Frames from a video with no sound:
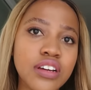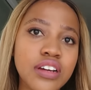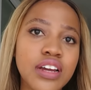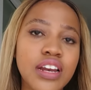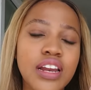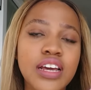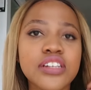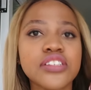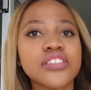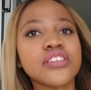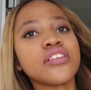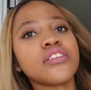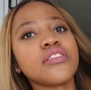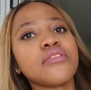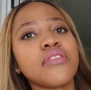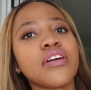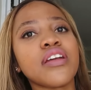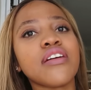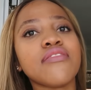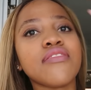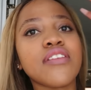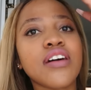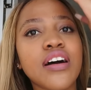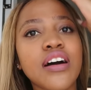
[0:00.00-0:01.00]
collection
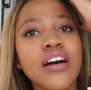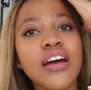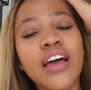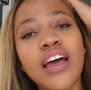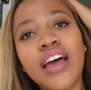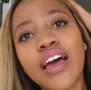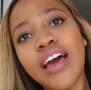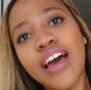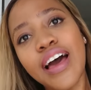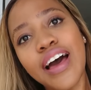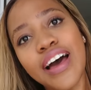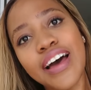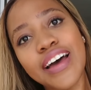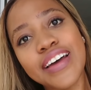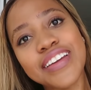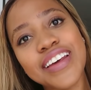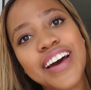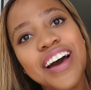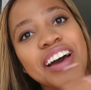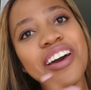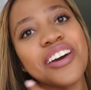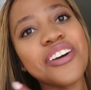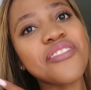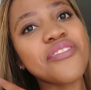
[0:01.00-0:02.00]
whatever
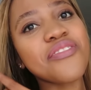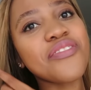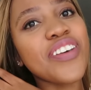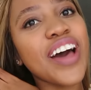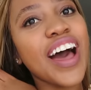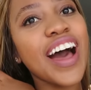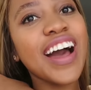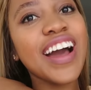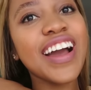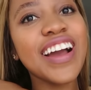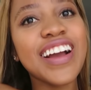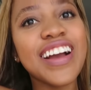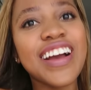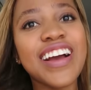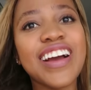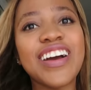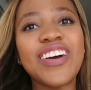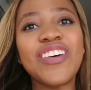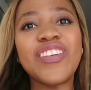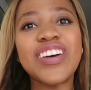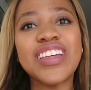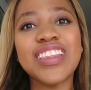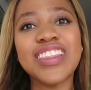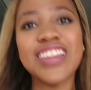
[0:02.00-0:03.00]
and I am
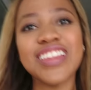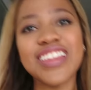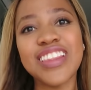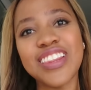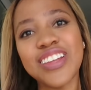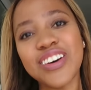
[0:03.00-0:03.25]
back with